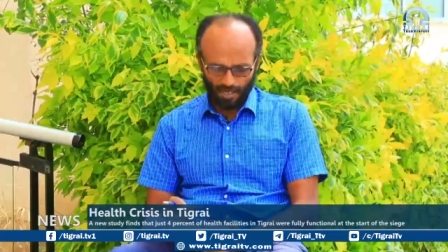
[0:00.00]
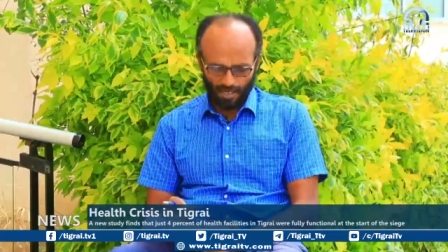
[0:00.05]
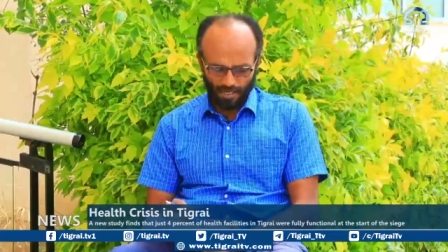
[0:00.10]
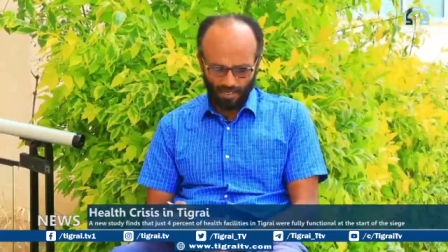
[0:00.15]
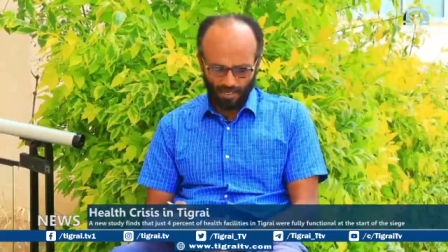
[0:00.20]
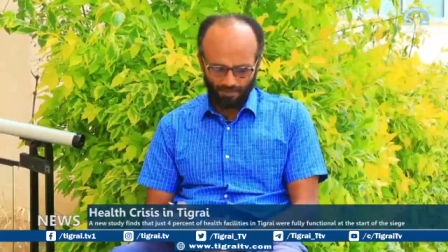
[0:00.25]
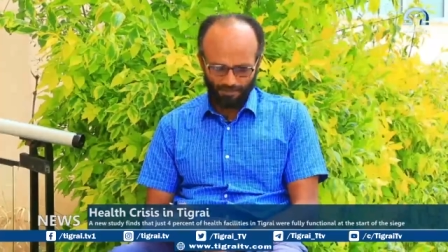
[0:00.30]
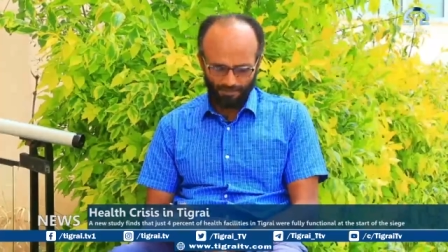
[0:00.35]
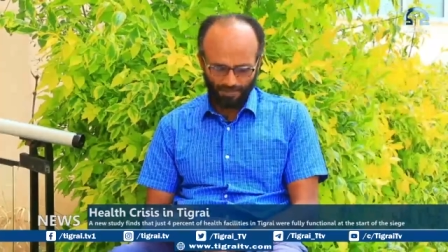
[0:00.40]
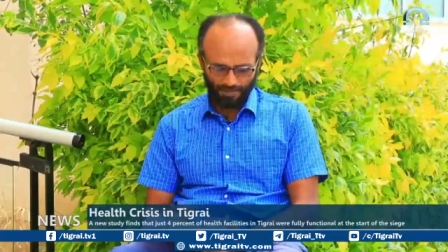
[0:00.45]

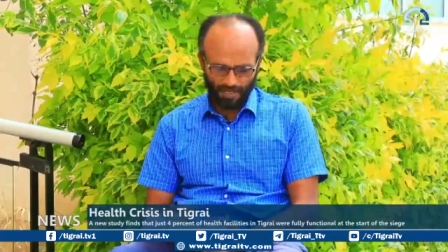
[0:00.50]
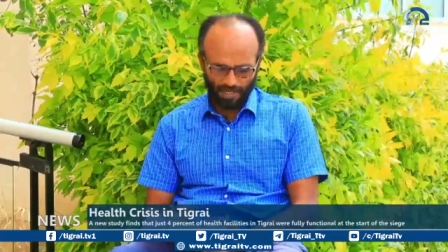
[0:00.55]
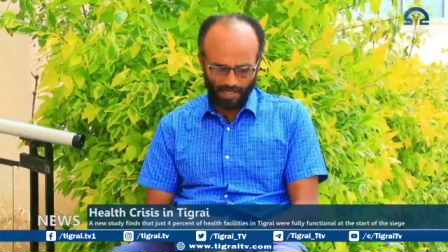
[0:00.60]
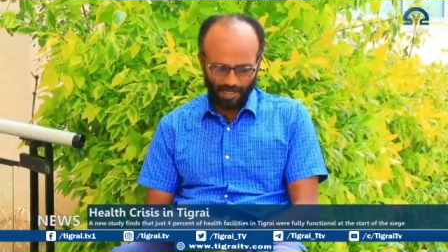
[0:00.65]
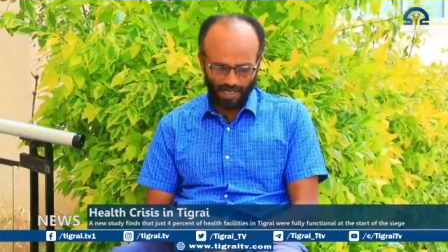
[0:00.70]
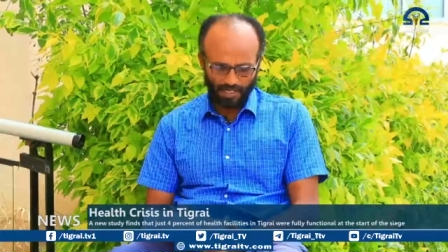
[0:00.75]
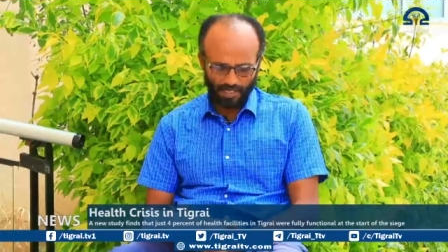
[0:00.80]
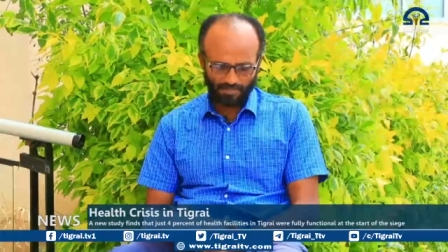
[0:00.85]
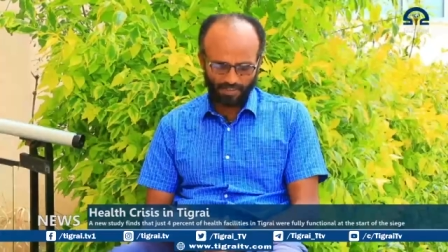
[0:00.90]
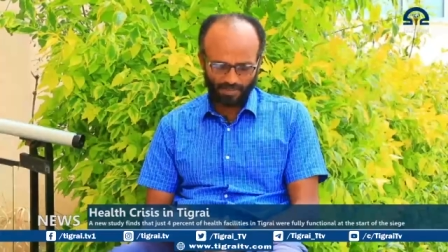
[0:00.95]
If a
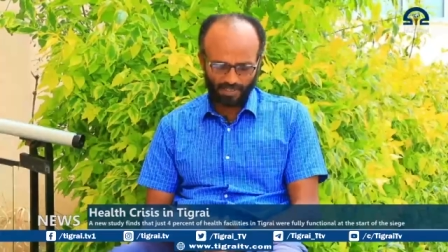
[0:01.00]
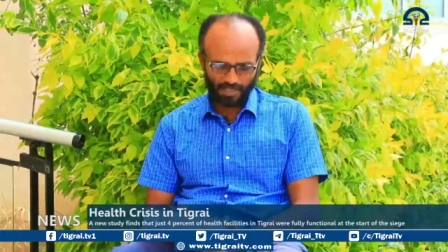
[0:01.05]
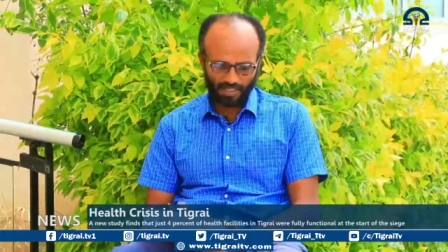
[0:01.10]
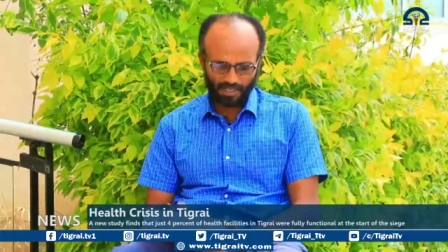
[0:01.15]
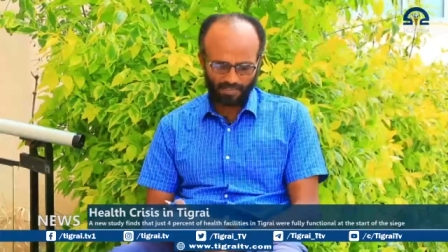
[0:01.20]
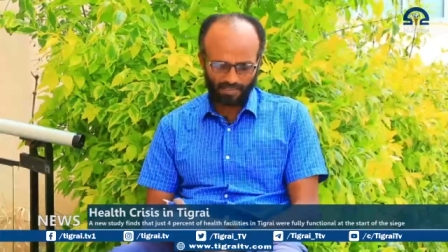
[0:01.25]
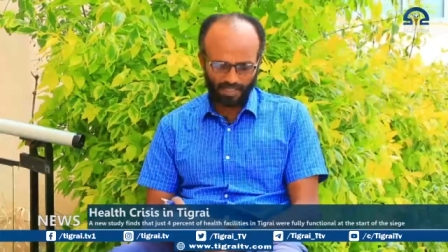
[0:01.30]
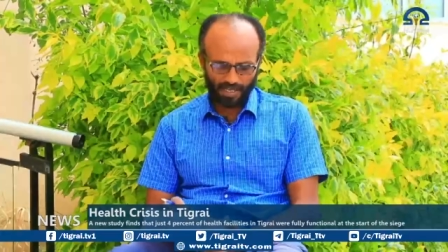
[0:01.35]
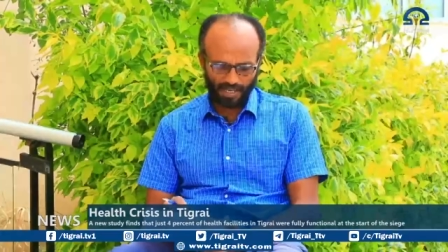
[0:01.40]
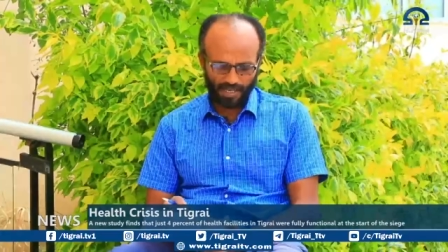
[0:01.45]
health
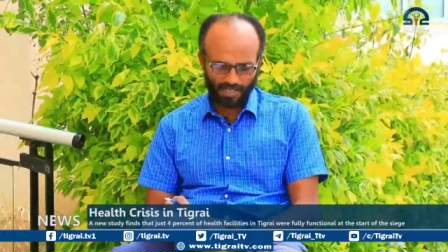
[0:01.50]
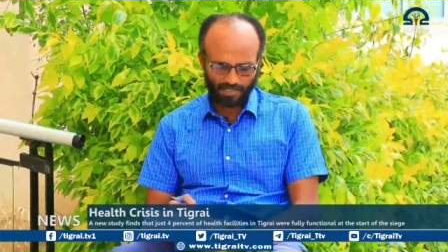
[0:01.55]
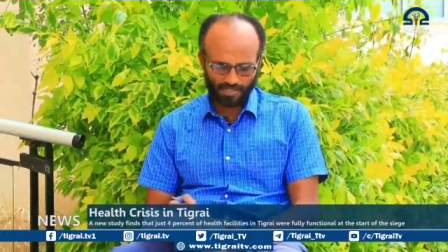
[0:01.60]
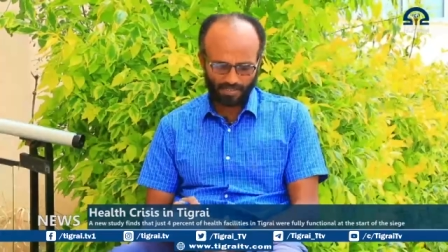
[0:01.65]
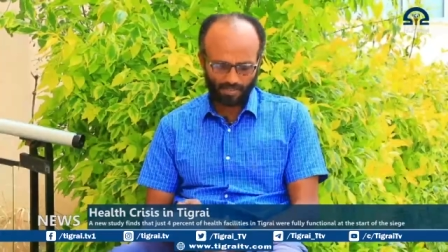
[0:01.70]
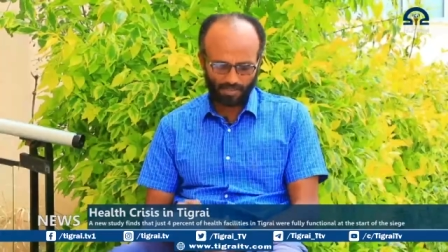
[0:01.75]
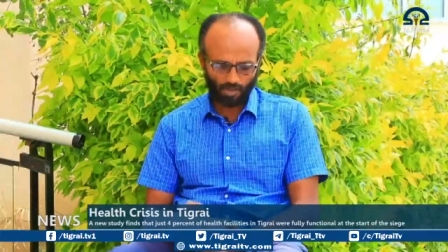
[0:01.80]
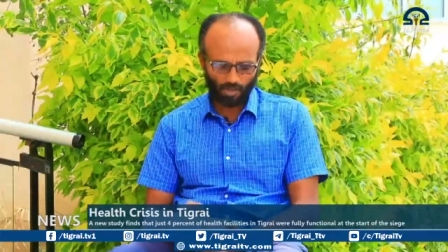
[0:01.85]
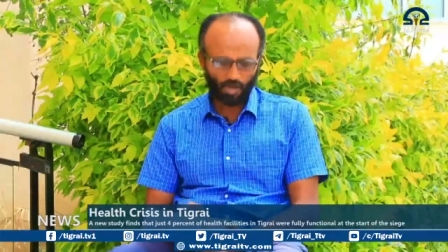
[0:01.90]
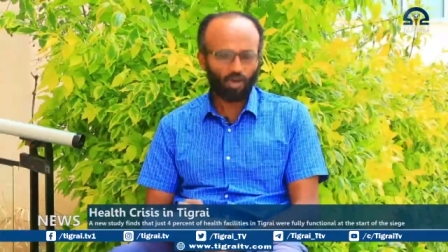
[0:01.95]
facility
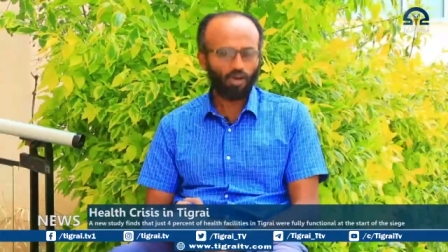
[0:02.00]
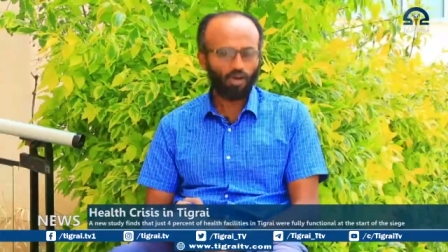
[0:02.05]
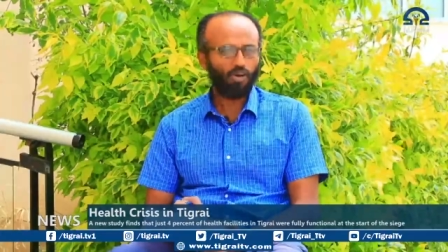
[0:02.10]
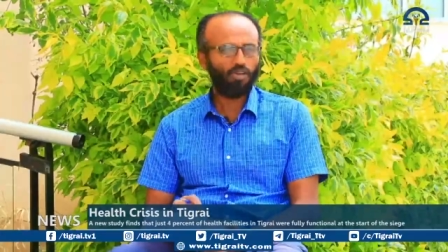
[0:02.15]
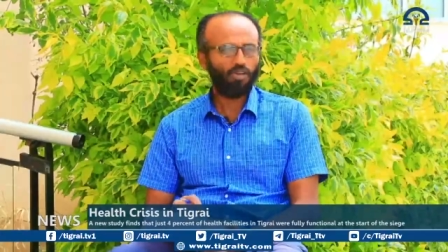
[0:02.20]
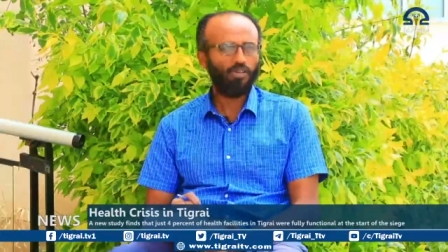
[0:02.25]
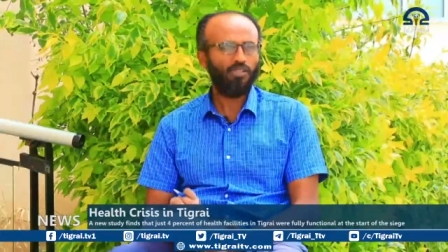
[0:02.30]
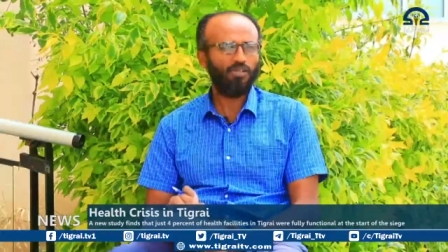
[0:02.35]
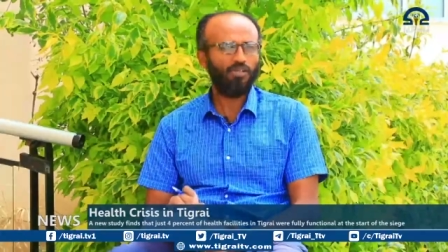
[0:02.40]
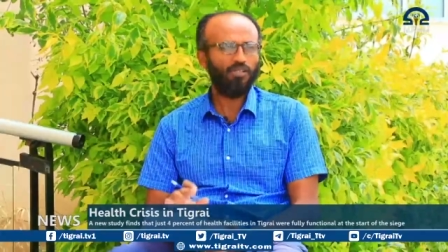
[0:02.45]
has
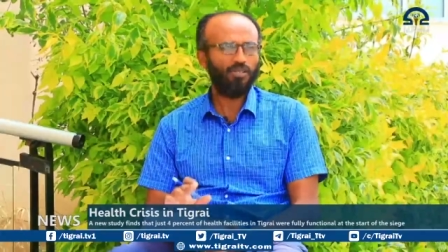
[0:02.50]
all